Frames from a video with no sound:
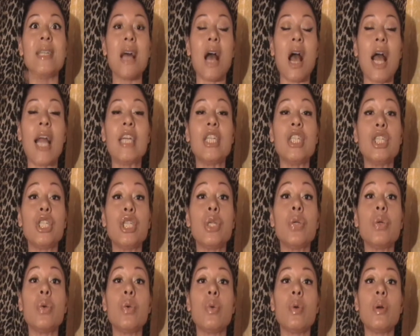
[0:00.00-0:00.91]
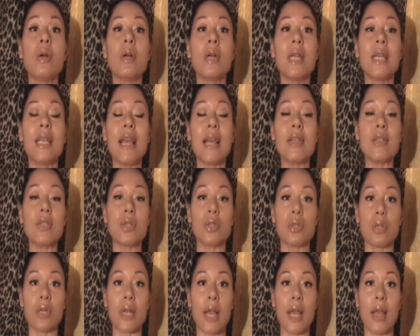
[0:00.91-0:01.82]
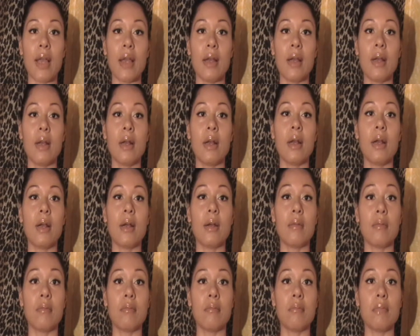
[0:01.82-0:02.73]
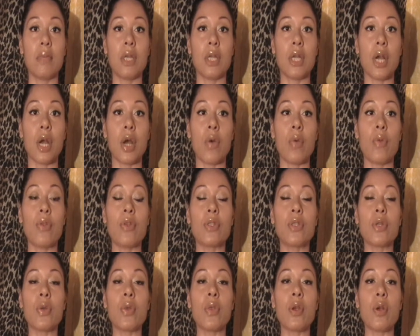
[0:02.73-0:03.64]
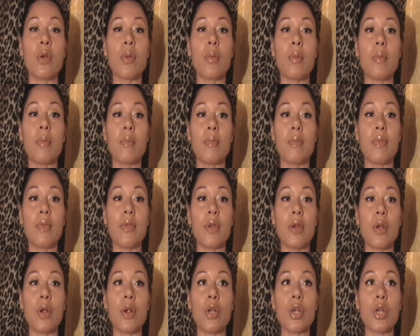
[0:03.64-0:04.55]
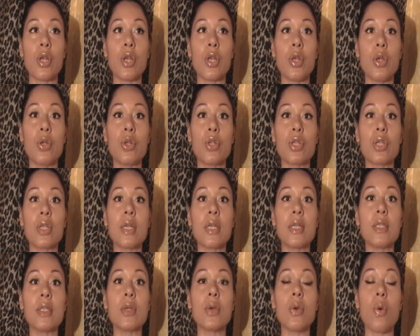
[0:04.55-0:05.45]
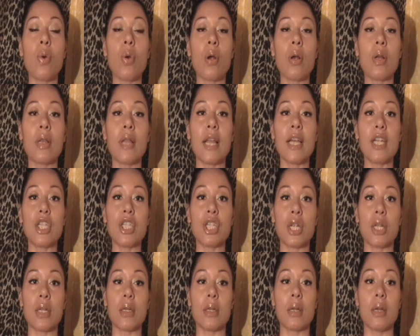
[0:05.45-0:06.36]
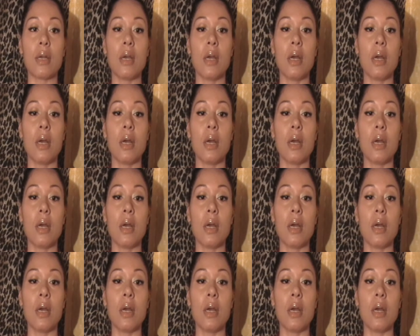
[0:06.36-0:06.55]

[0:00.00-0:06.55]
I do yesterday? So there usually is a correlation.